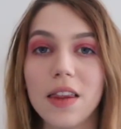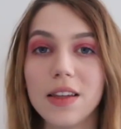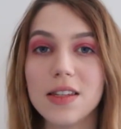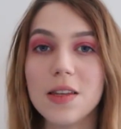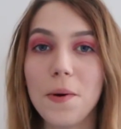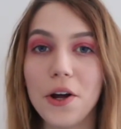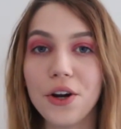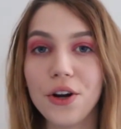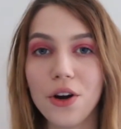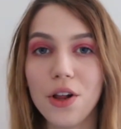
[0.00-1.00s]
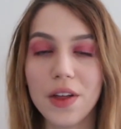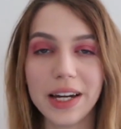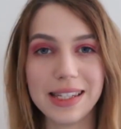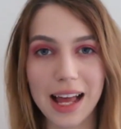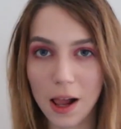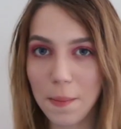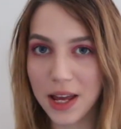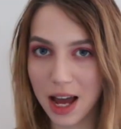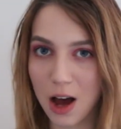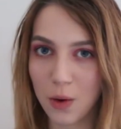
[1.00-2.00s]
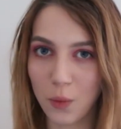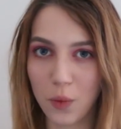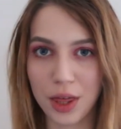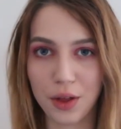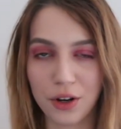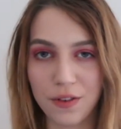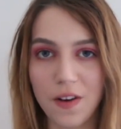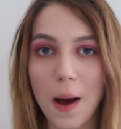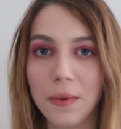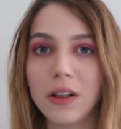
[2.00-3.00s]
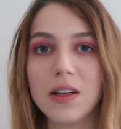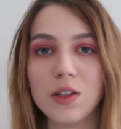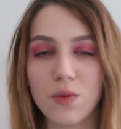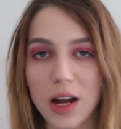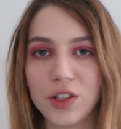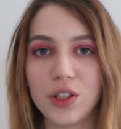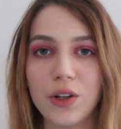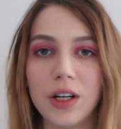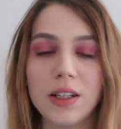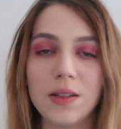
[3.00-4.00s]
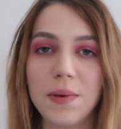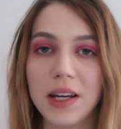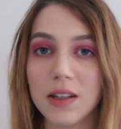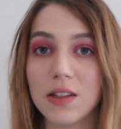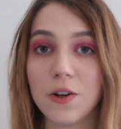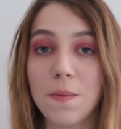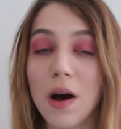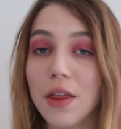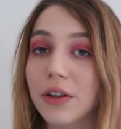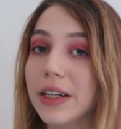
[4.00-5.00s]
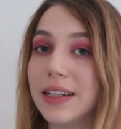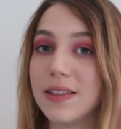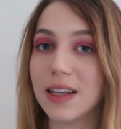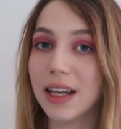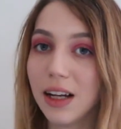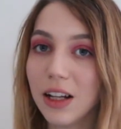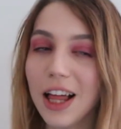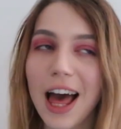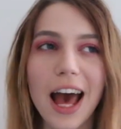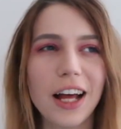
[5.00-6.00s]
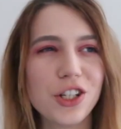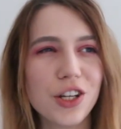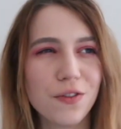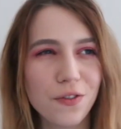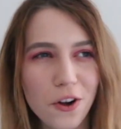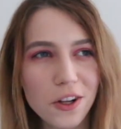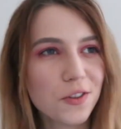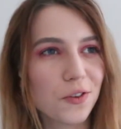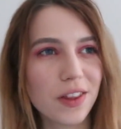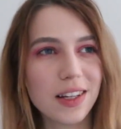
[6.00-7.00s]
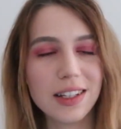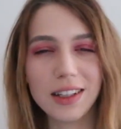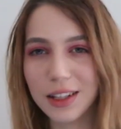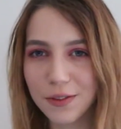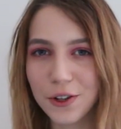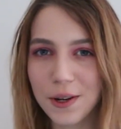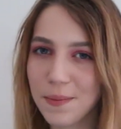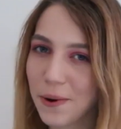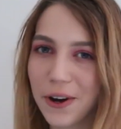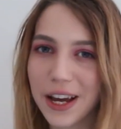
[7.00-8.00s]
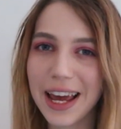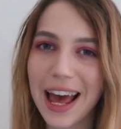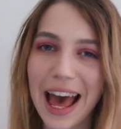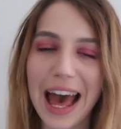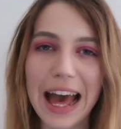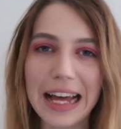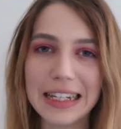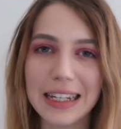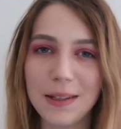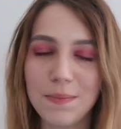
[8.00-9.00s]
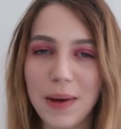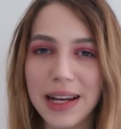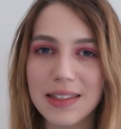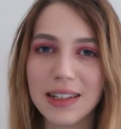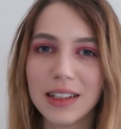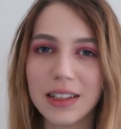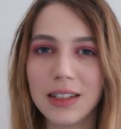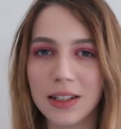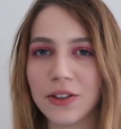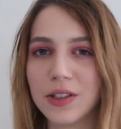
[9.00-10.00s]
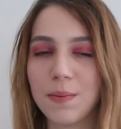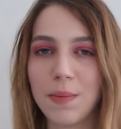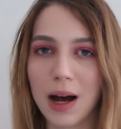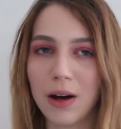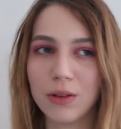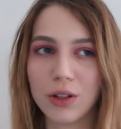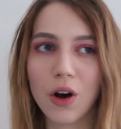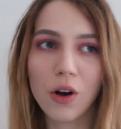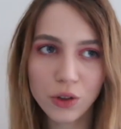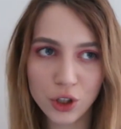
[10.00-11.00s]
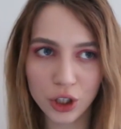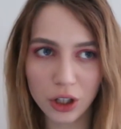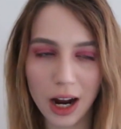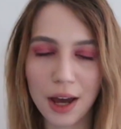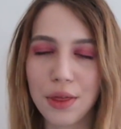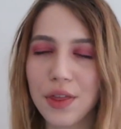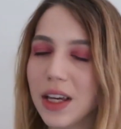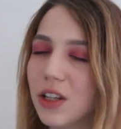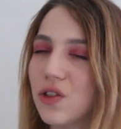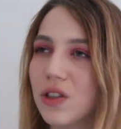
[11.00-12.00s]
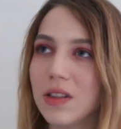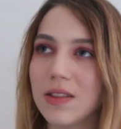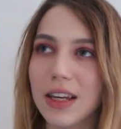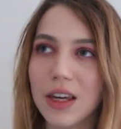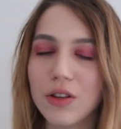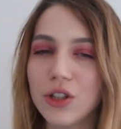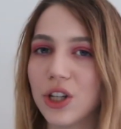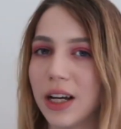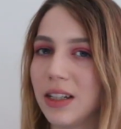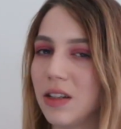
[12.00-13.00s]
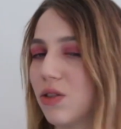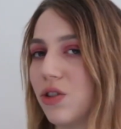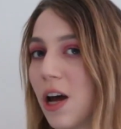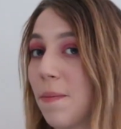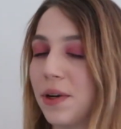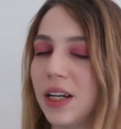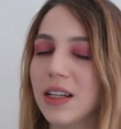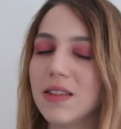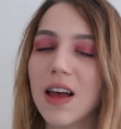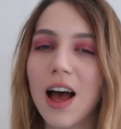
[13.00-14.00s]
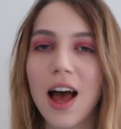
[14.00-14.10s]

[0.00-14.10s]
This is about a girl that is helping out with her family's restaurant because her mother is ill and she falls for the delivery boy, and it basically talks about culture. I think she's either Chinese or Japanese.